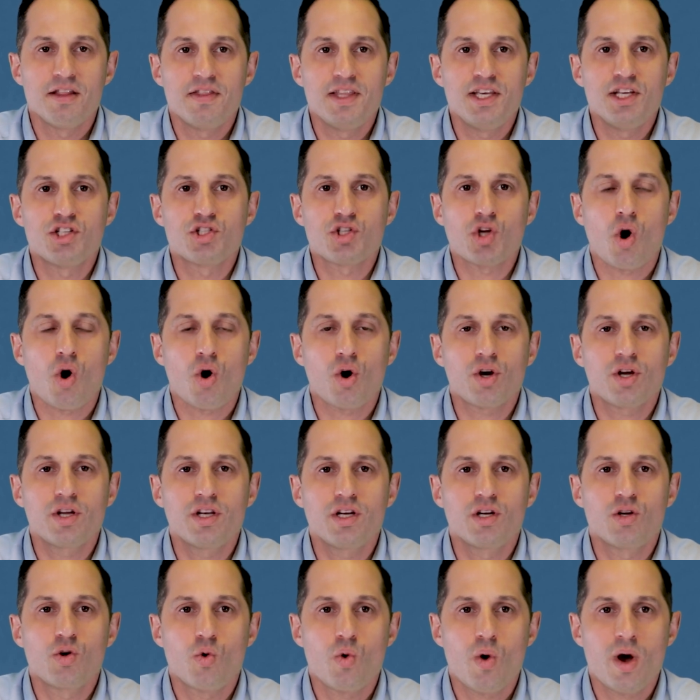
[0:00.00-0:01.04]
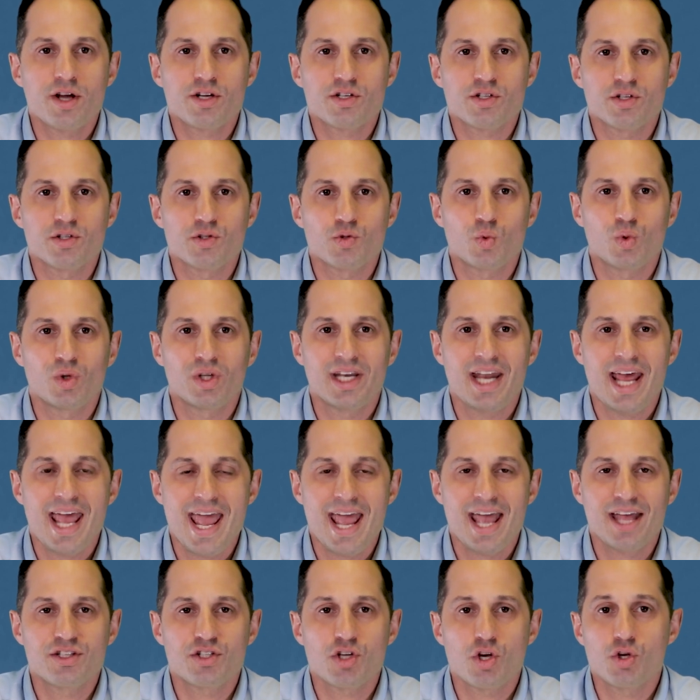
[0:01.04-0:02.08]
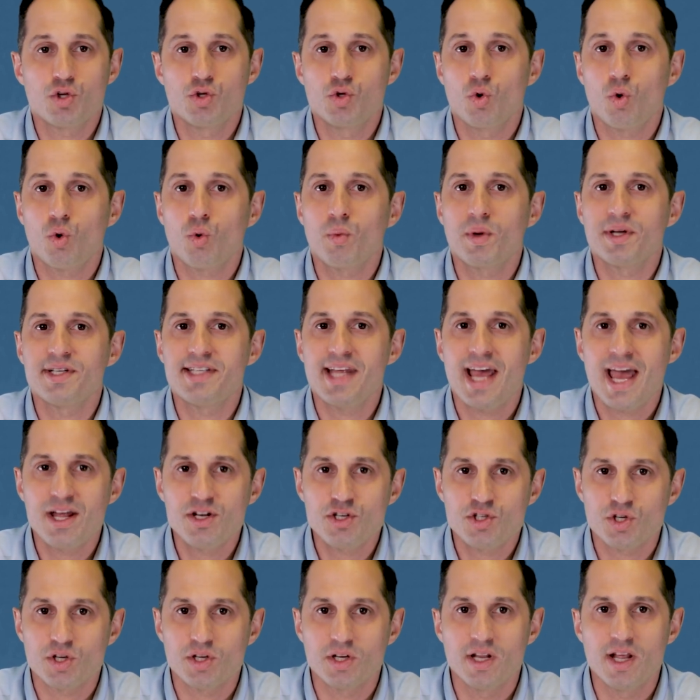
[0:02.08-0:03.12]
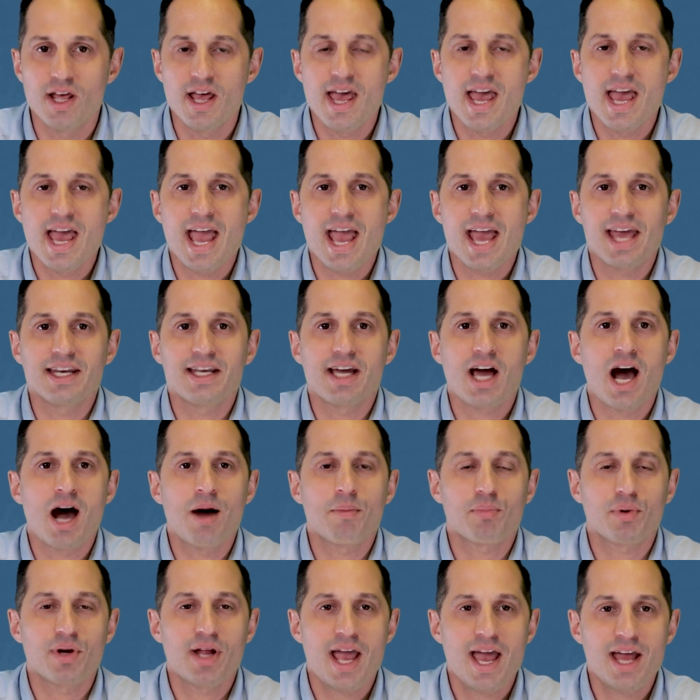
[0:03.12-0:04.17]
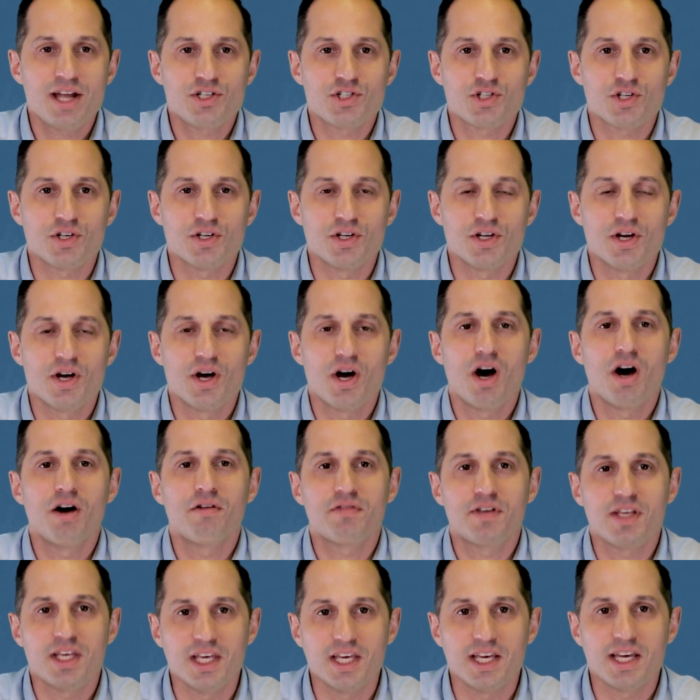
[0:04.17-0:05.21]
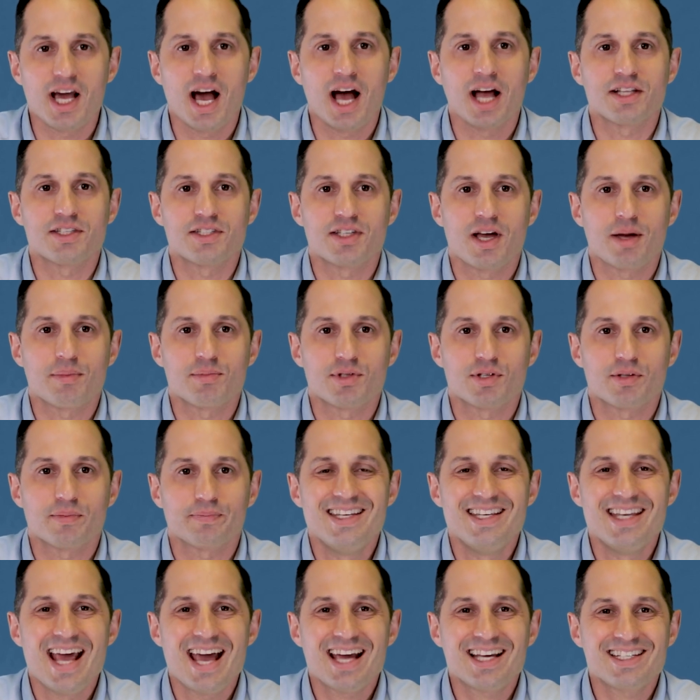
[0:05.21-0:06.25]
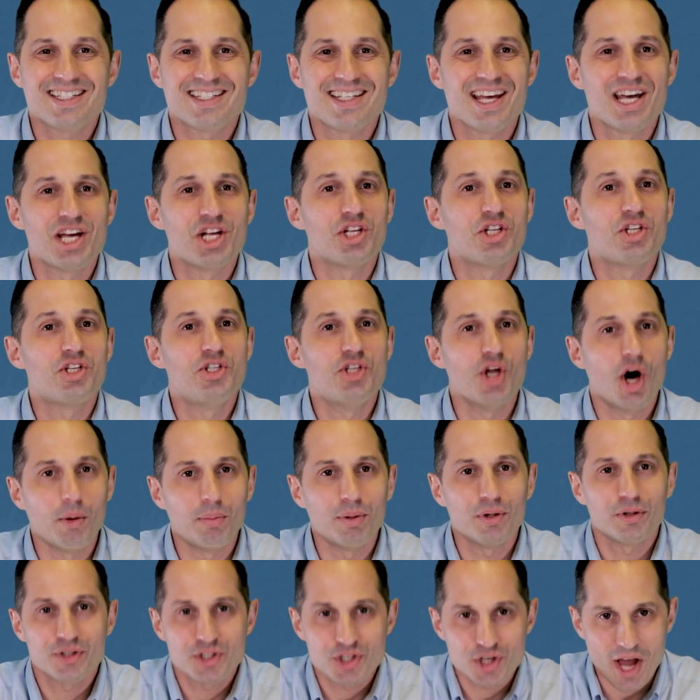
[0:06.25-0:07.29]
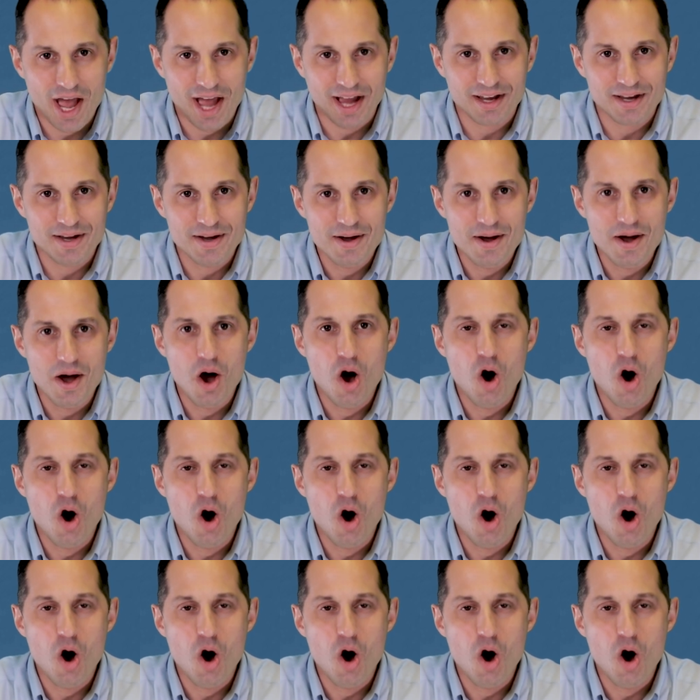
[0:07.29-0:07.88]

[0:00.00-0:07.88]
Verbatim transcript: These targeted questions will enhance your retention and comprehension of key concepts. Next, double check.